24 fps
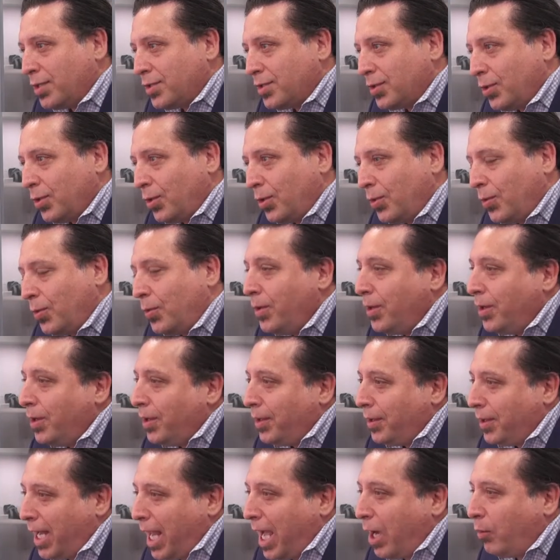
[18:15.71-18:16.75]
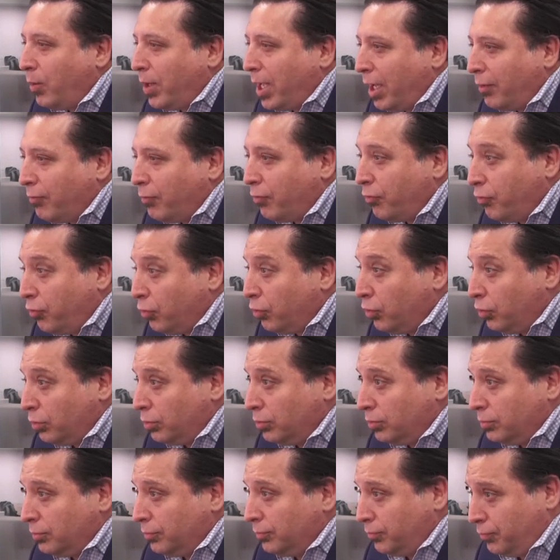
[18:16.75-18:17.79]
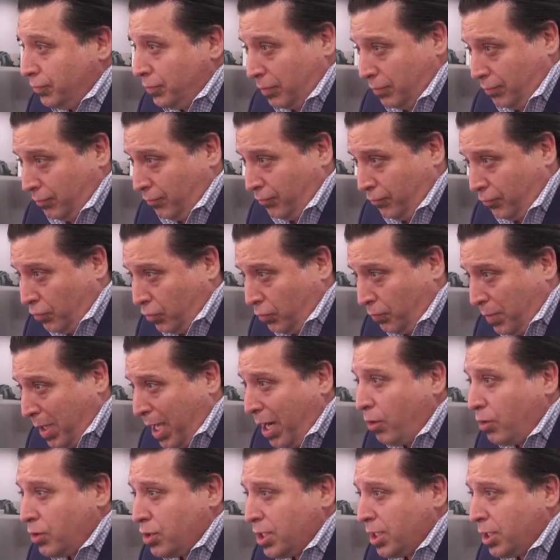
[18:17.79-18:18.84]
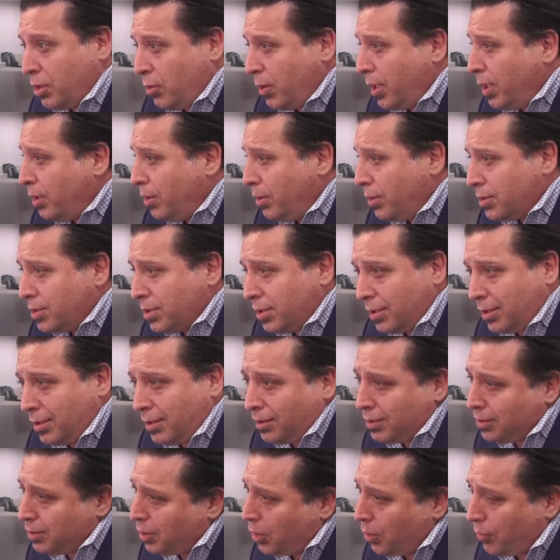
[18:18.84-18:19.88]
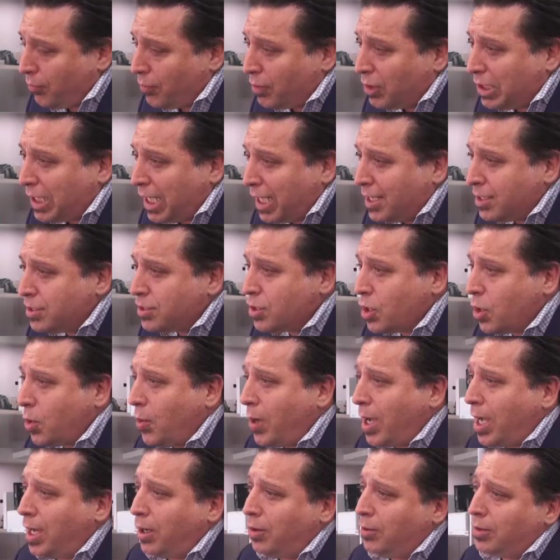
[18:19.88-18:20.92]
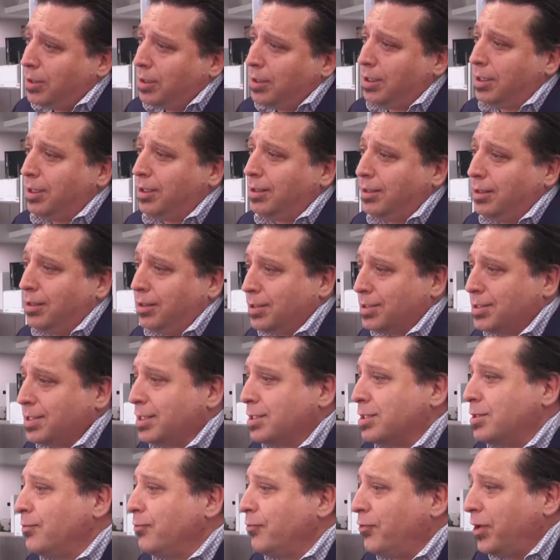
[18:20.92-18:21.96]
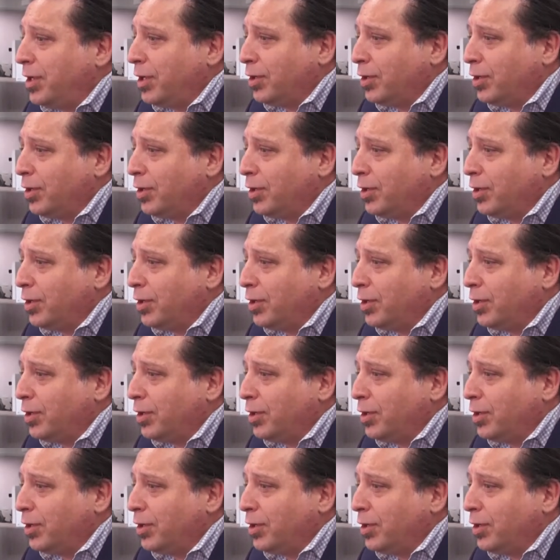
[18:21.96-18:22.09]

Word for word: So now we have a full full power generator. It's an, you know the lights go out and the system and fails.